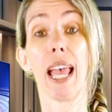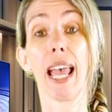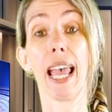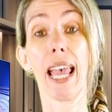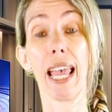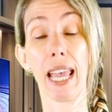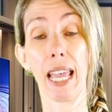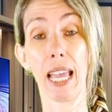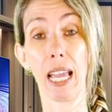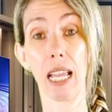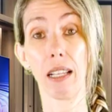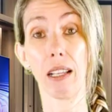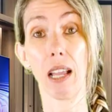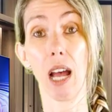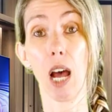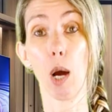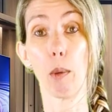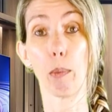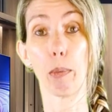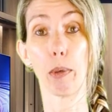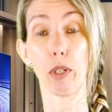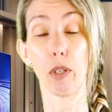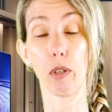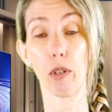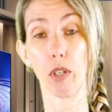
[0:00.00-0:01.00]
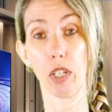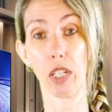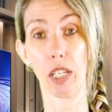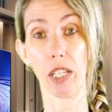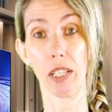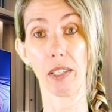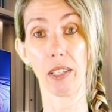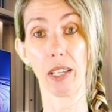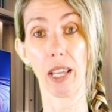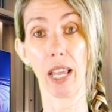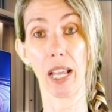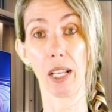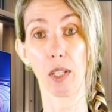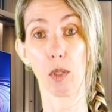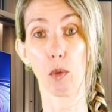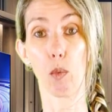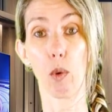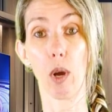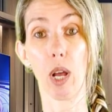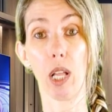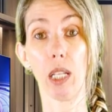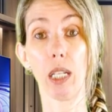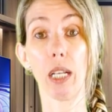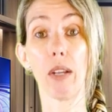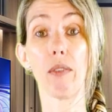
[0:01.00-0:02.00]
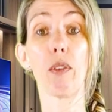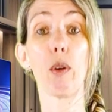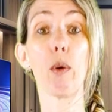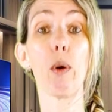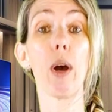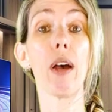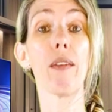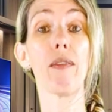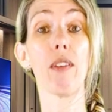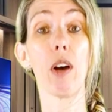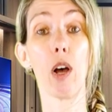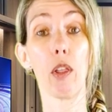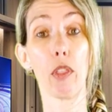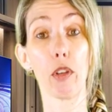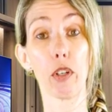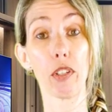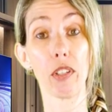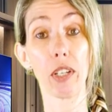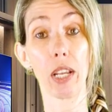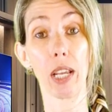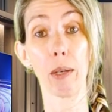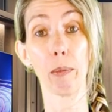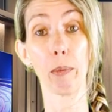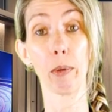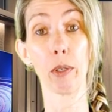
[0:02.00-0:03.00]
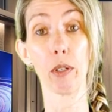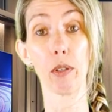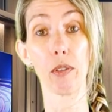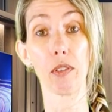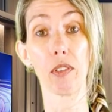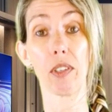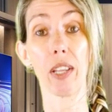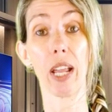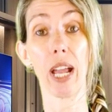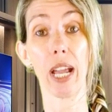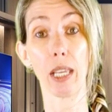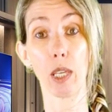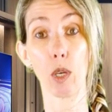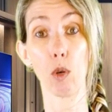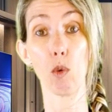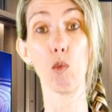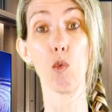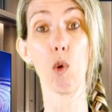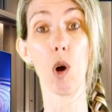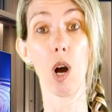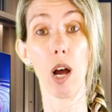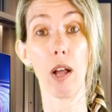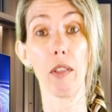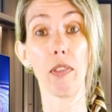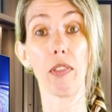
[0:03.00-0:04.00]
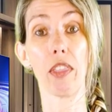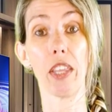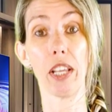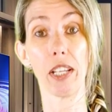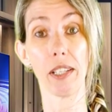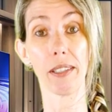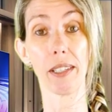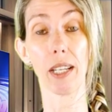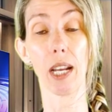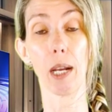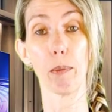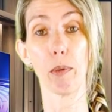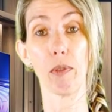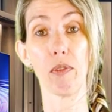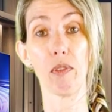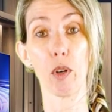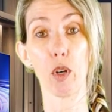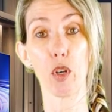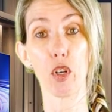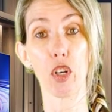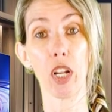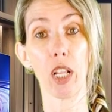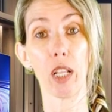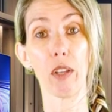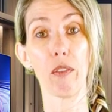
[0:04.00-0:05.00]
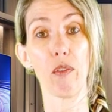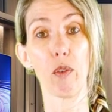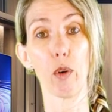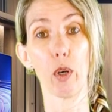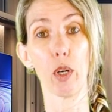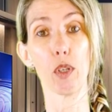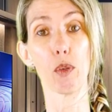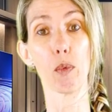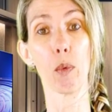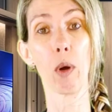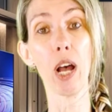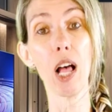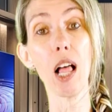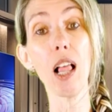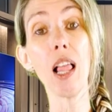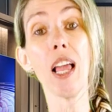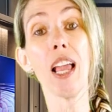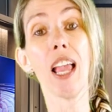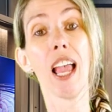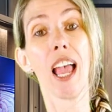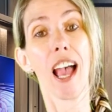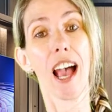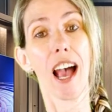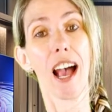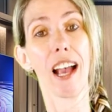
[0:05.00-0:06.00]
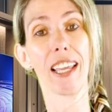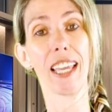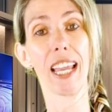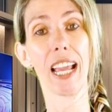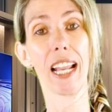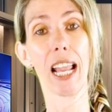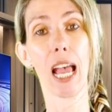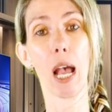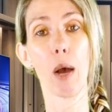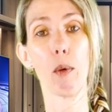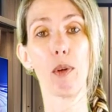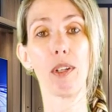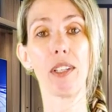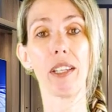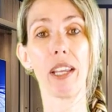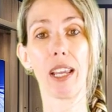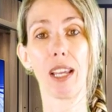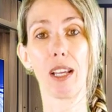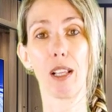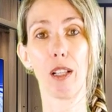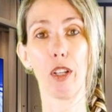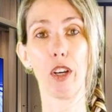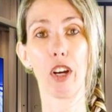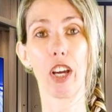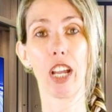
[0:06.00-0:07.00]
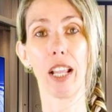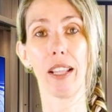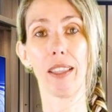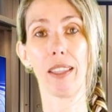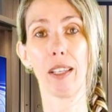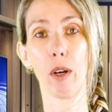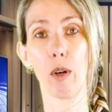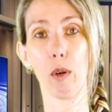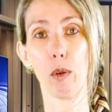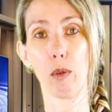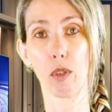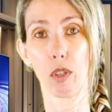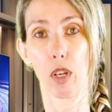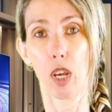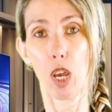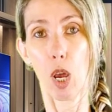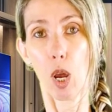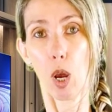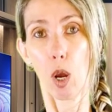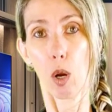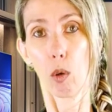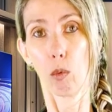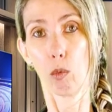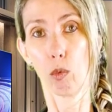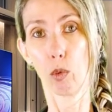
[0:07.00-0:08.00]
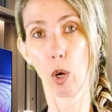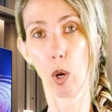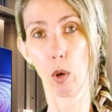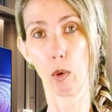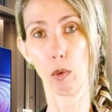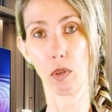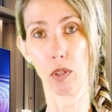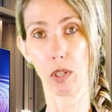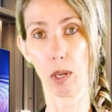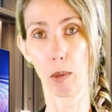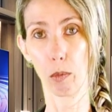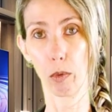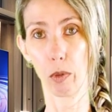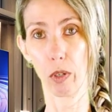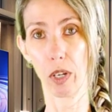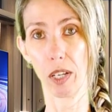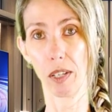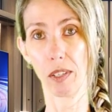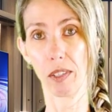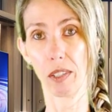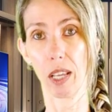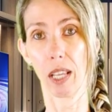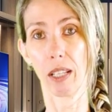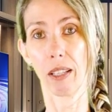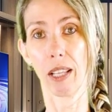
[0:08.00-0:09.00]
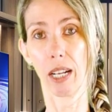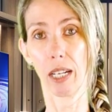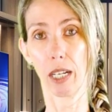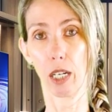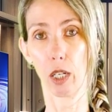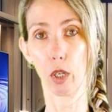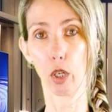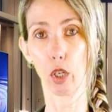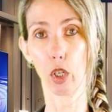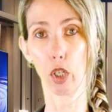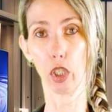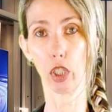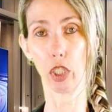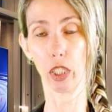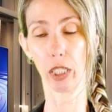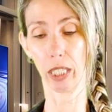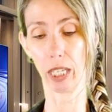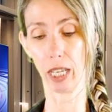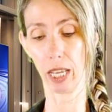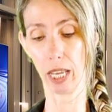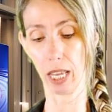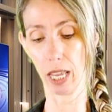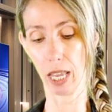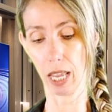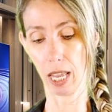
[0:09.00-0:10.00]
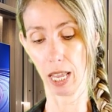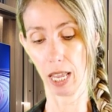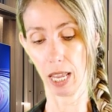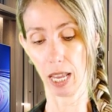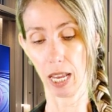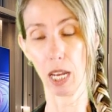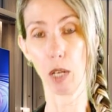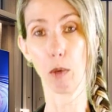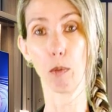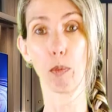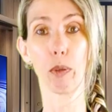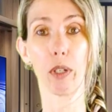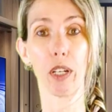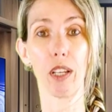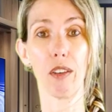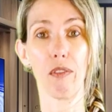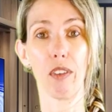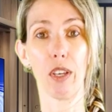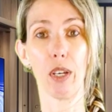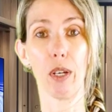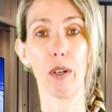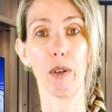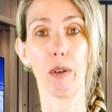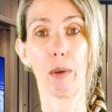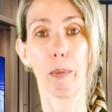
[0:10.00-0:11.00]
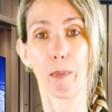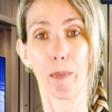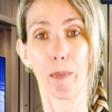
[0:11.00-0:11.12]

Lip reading: and opportunities as well. And if you have other tables that you want this type of functionality for as well, again, I would take a look at those row summaries that are currently in preview.